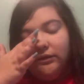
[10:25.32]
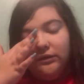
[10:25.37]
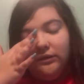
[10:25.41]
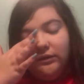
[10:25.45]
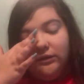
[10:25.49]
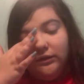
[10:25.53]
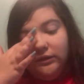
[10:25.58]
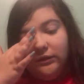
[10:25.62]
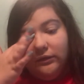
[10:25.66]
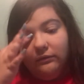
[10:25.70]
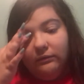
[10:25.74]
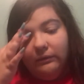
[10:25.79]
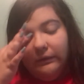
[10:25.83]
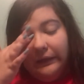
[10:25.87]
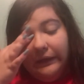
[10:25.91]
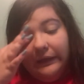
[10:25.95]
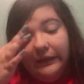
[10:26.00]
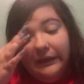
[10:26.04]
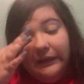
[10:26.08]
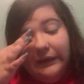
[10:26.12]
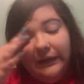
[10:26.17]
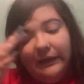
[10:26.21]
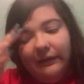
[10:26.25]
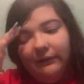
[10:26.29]
So
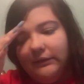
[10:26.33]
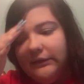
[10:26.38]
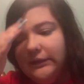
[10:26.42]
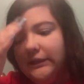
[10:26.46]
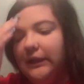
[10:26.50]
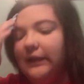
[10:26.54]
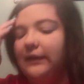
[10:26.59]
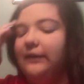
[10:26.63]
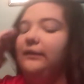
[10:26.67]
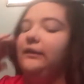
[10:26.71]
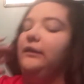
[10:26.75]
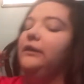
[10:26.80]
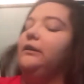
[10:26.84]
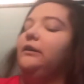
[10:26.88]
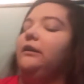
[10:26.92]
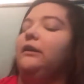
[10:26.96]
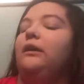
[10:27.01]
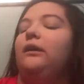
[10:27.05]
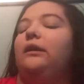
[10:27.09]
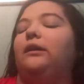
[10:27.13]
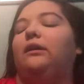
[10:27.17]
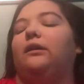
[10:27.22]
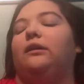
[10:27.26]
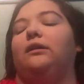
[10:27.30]
now it's
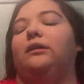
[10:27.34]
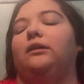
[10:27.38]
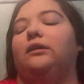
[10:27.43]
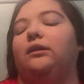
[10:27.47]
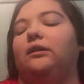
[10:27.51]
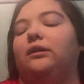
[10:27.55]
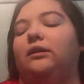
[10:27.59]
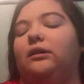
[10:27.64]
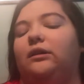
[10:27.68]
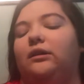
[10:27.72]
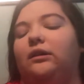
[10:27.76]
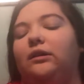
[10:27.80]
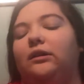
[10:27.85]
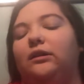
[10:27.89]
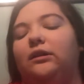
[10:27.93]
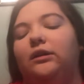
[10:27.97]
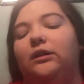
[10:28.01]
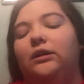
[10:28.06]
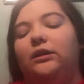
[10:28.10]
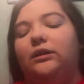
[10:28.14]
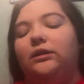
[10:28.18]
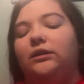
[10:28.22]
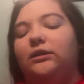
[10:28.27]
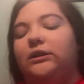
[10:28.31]
highlighter.
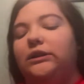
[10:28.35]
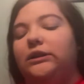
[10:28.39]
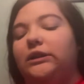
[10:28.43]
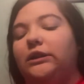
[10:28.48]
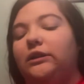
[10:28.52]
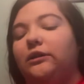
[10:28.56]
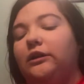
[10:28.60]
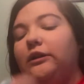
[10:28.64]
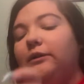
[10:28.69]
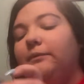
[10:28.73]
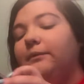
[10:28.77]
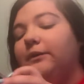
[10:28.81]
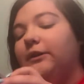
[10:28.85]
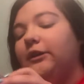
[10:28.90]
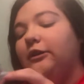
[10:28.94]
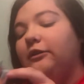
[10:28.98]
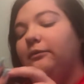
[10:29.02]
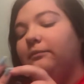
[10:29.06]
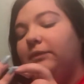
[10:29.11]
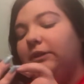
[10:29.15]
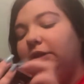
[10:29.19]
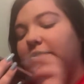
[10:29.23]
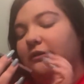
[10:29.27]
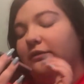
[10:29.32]
So I'm
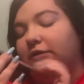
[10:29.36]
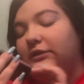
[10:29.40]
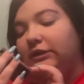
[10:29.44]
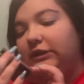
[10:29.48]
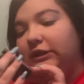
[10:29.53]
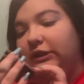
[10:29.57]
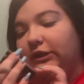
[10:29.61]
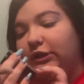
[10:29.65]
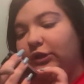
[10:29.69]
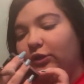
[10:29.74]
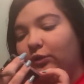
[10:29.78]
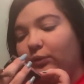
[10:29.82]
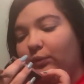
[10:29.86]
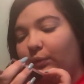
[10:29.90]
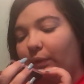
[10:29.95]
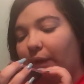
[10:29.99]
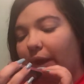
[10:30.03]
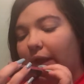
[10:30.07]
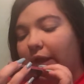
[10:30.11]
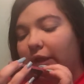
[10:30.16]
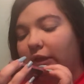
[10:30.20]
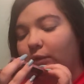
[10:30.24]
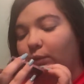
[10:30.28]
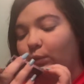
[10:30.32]
gonna be using the
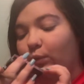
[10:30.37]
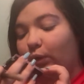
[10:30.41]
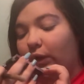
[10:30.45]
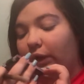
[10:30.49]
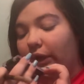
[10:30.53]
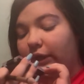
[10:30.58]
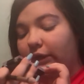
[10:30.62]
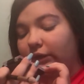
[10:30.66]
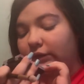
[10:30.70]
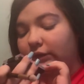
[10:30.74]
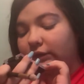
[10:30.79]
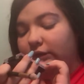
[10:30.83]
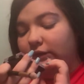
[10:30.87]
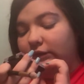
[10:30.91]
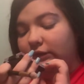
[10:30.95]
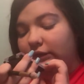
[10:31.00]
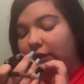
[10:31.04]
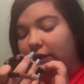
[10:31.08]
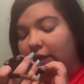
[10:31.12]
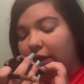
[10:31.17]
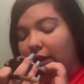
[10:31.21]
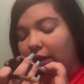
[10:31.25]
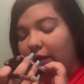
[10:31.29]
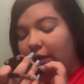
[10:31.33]
Wet n Wild
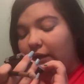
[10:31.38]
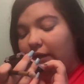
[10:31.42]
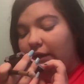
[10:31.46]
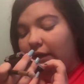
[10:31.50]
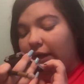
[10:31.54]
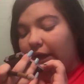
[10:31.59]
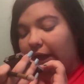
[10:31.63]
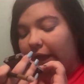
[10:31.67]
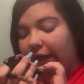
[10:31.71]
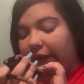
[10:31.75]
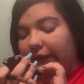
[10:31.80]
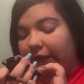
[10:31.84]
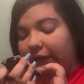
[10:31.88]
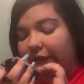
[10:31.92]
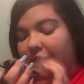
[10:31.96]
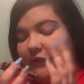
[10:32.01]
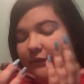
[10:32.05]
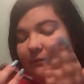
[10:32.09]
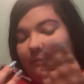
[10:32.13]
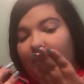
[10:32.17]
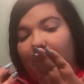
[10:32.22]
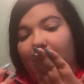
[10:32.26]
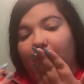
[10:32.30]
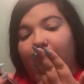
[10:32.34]

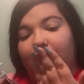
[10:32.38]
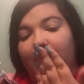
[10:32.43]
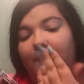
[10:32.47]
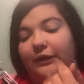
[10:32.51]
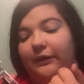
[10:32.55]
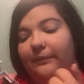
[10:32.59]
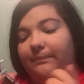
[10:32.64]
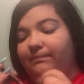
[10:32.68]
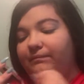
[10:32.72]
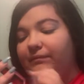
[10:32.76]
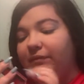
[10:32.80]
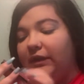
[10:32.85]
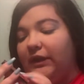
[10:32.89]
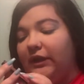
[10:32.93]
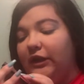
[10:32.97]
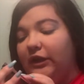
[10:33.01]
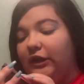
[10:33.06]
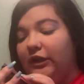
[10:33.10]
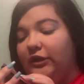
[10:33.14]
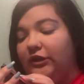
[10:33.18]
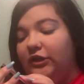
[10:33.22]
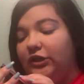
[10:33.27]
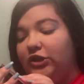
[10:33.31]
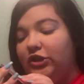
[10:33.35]
highlighting powder
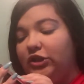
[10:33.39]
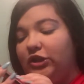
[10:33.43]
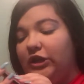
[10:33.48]
in the